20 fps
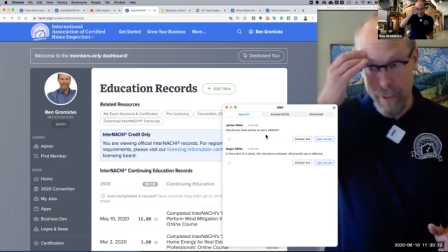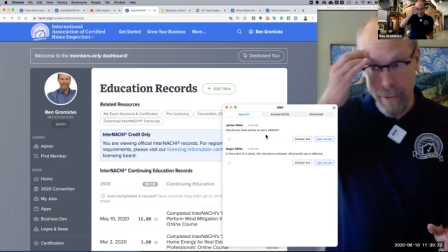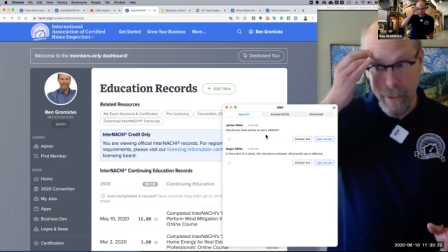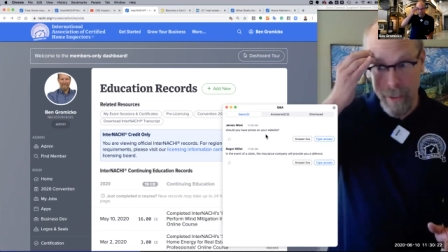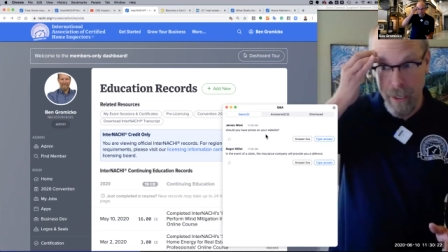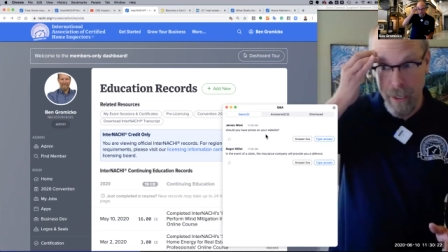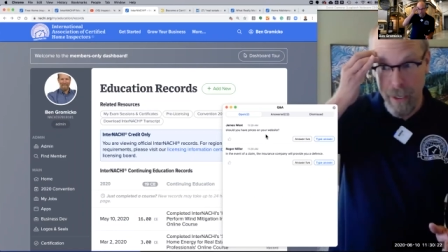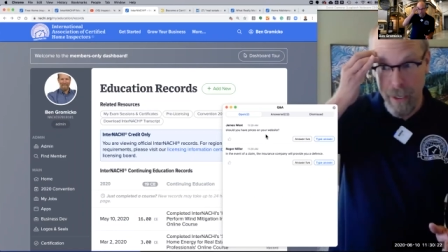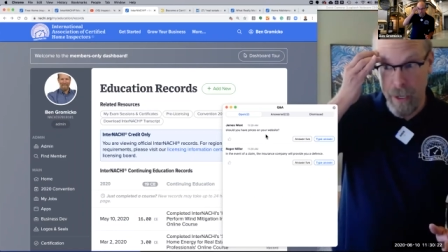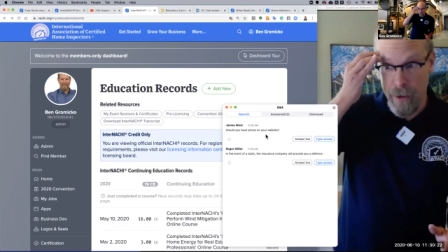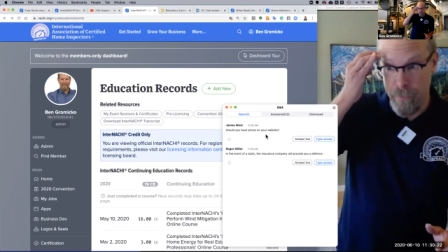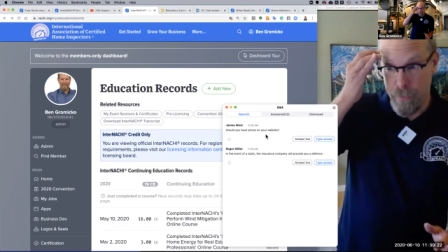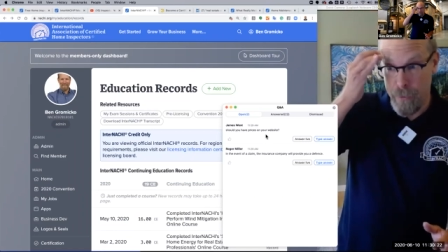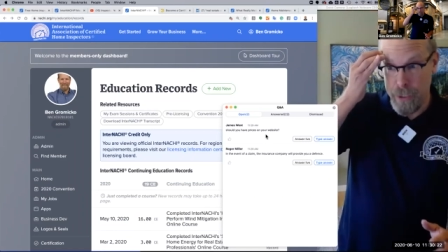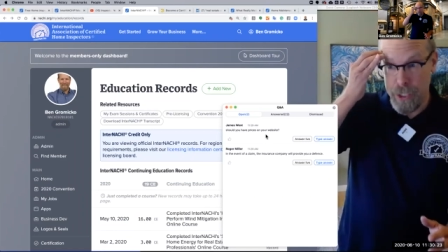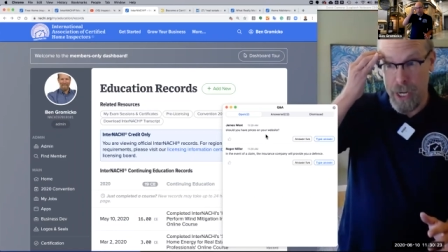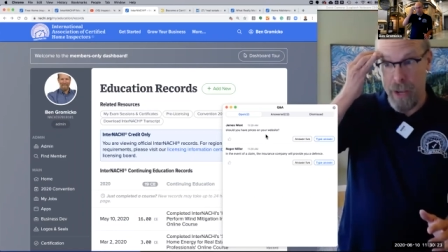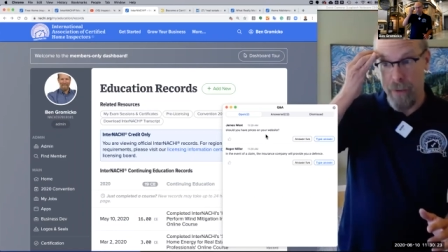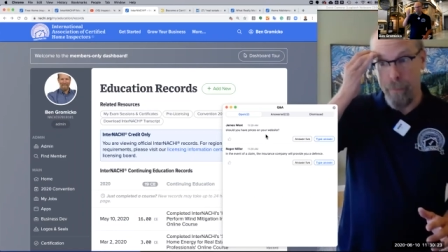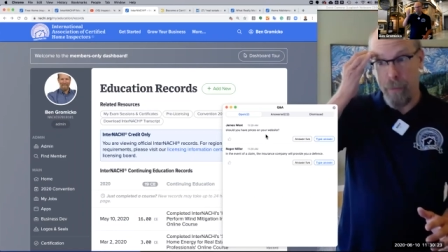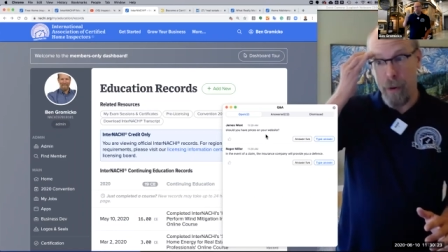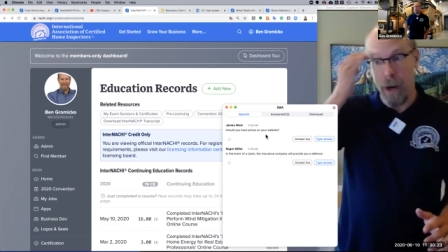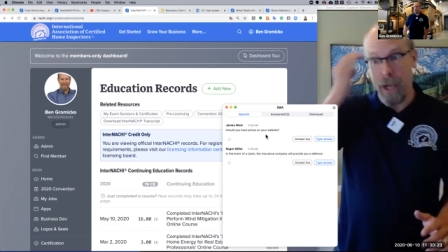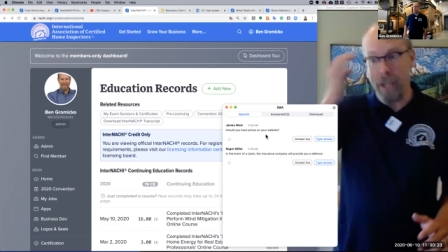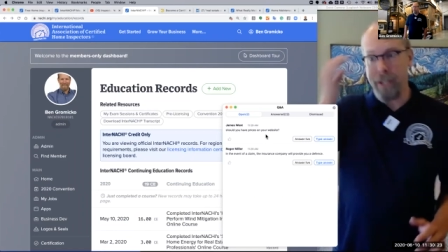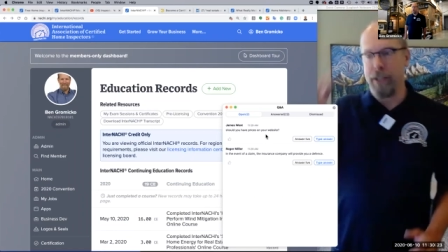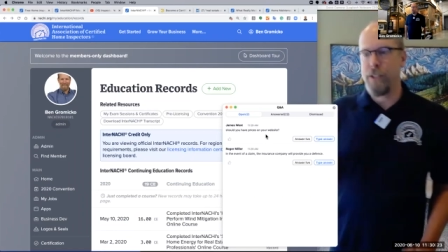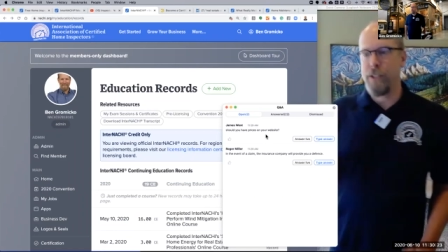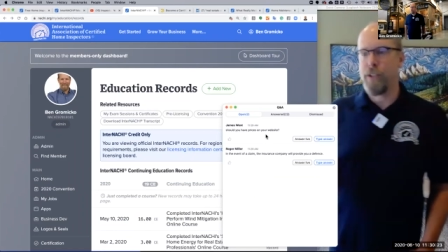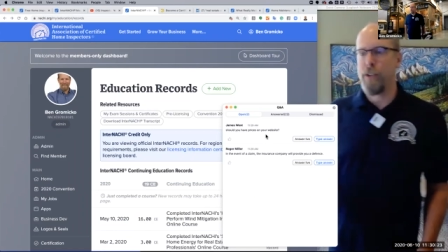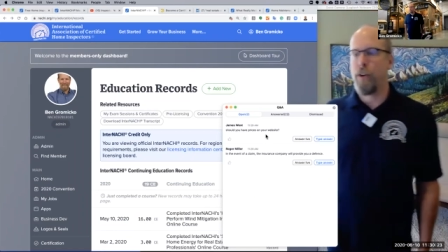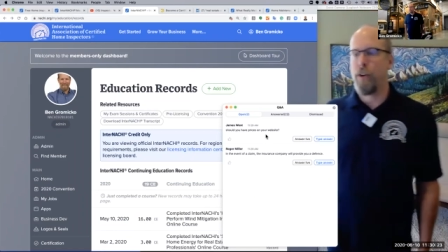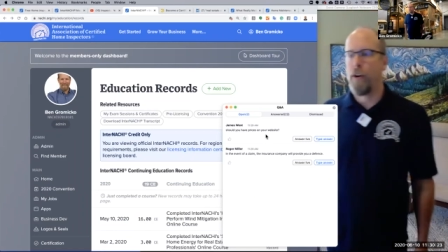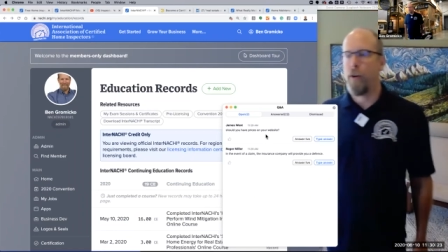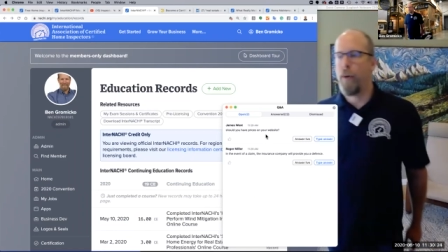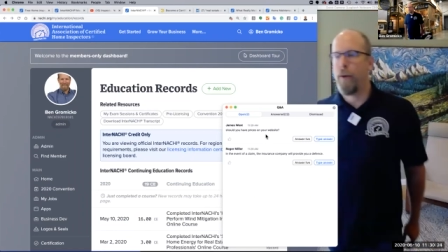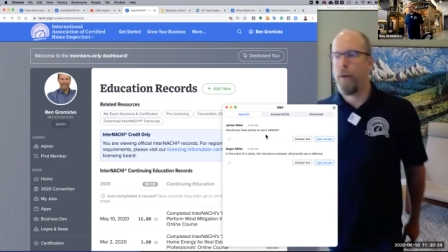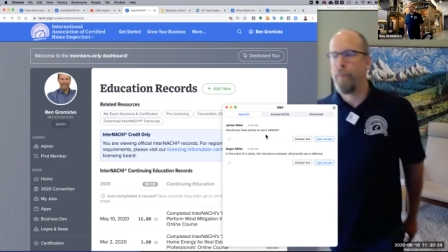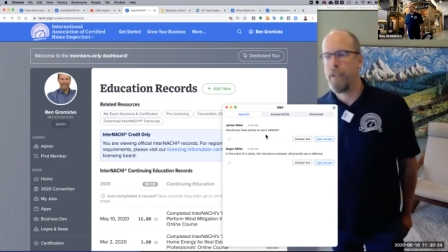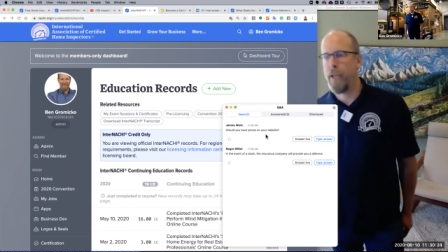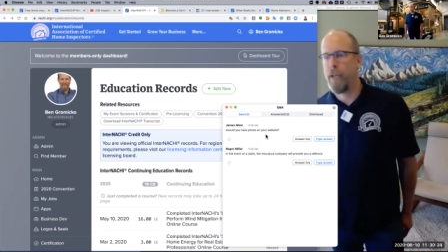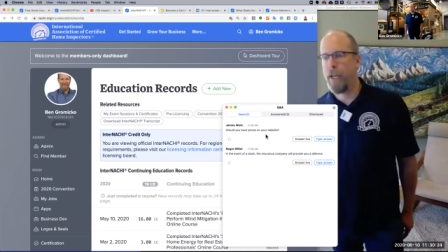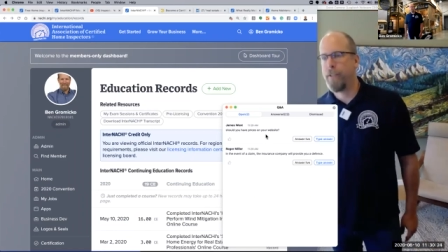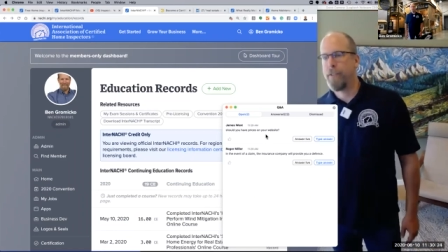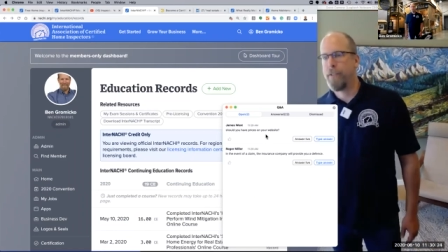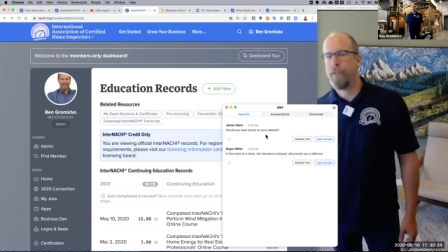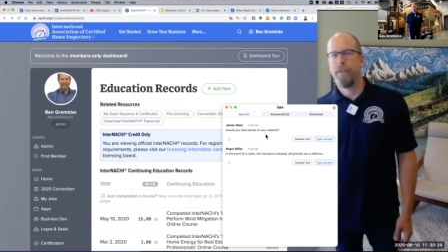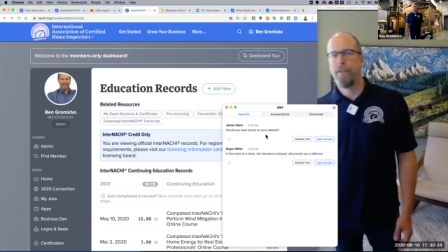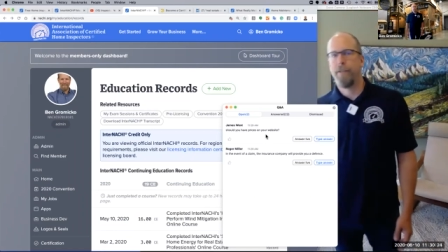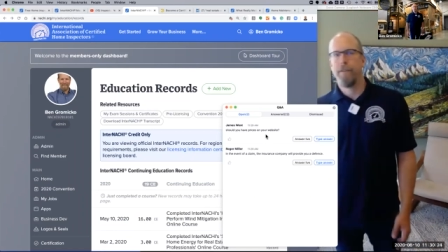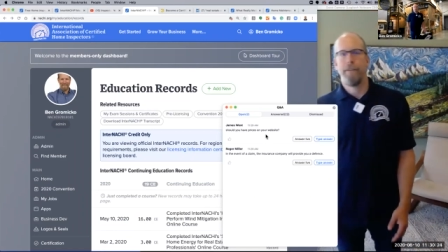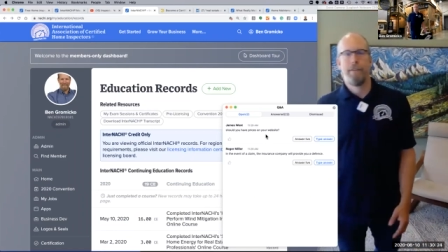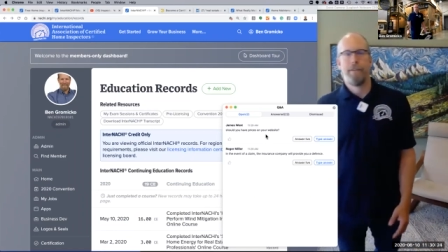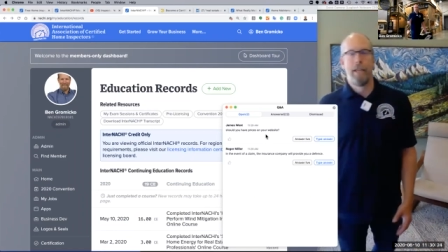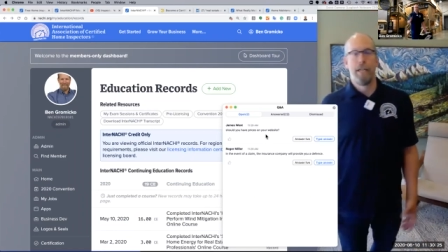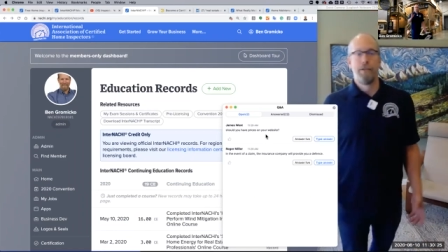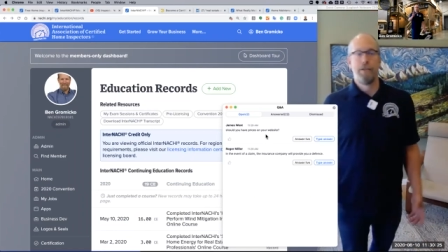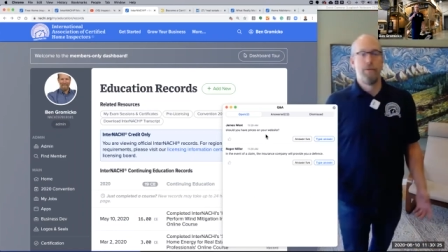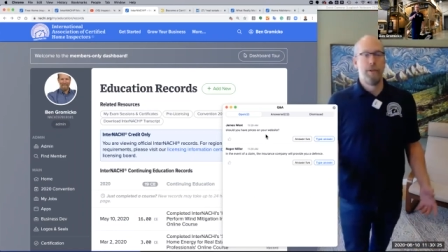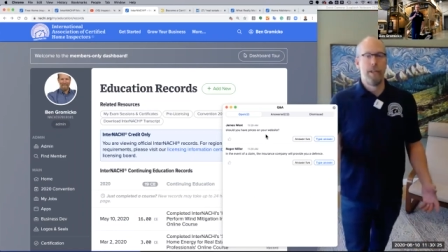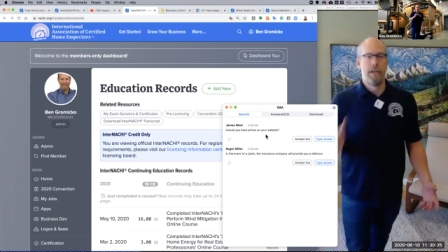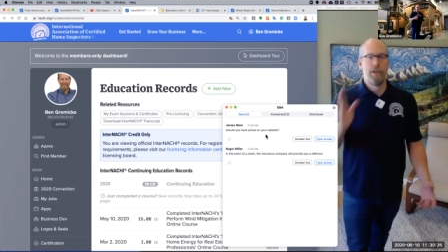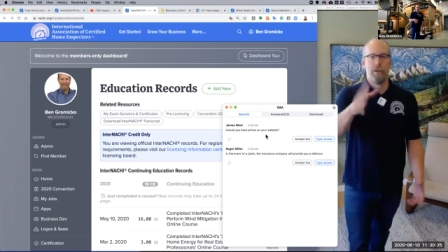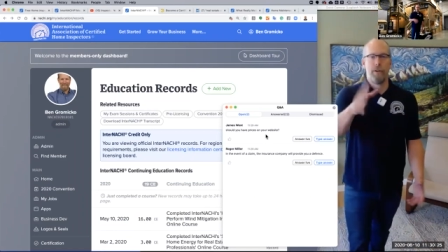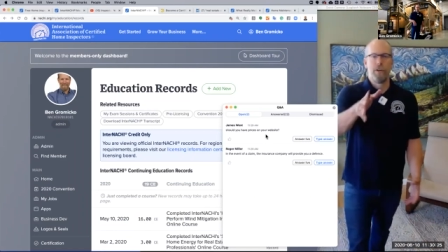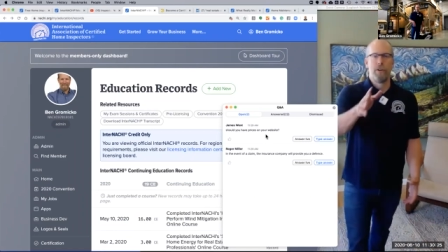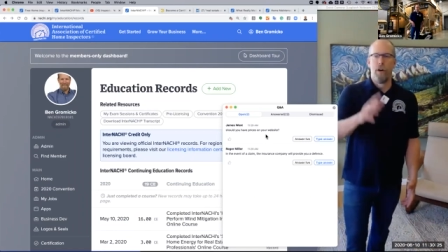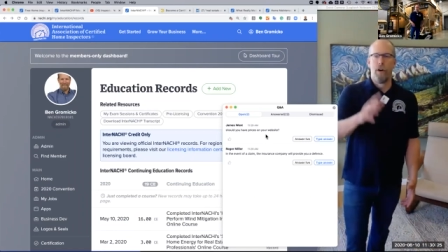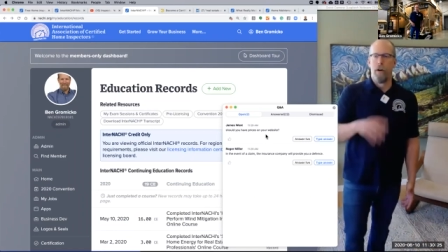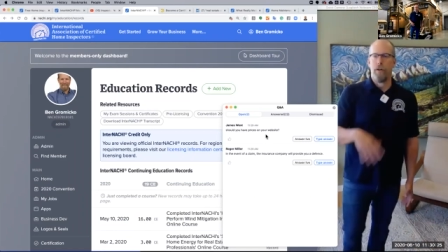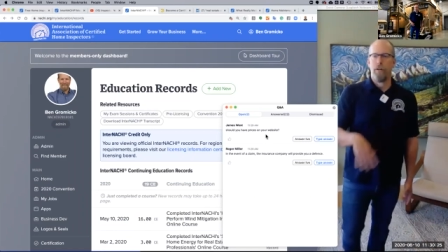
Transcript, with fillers: if we should have prices on our websites. That's really your call.